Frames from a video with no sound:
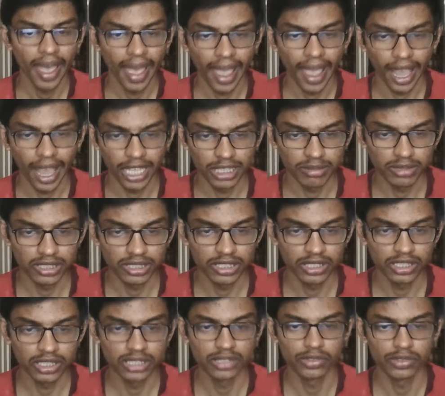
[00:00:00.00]
Example
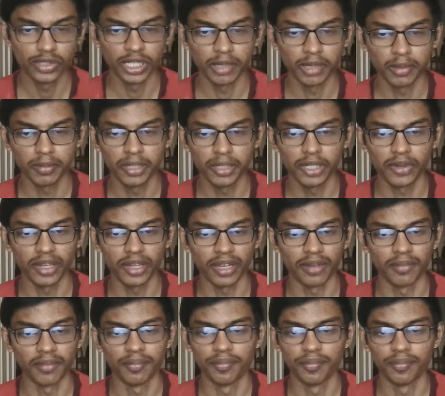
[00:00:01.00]
is vitamin B12.